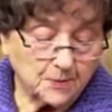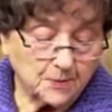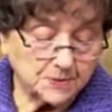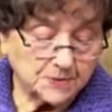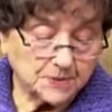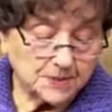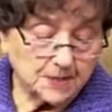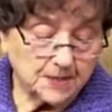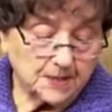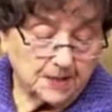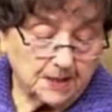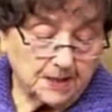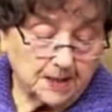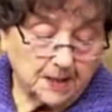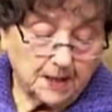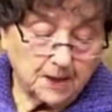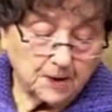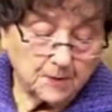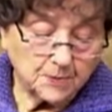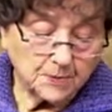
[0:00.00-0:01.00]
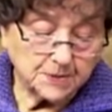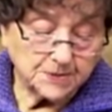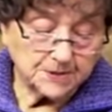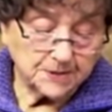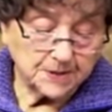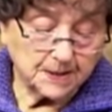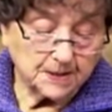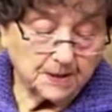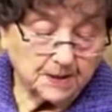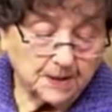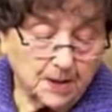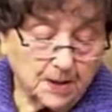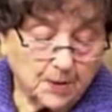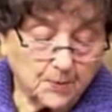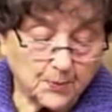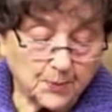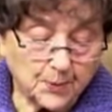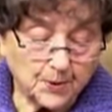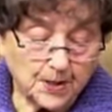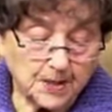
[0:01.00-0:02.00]
I will sing, yea, I will
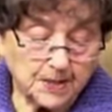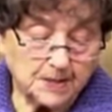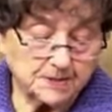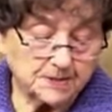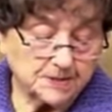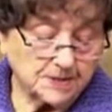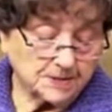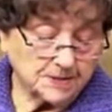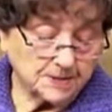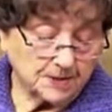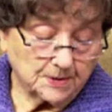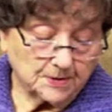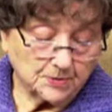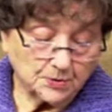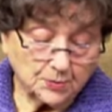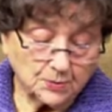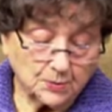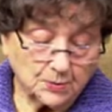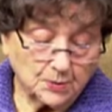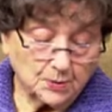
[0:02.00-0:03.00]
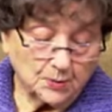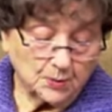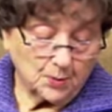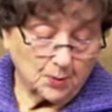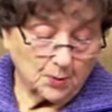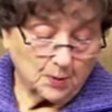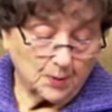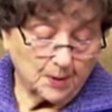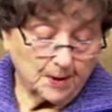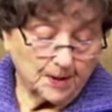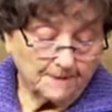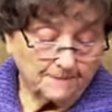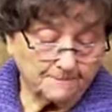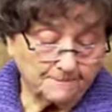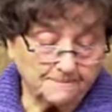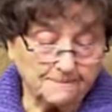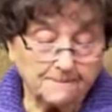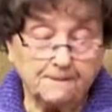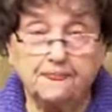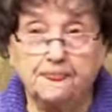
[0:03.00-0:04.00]
sing praises unto the
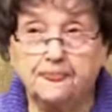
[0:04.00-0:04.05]
Lord.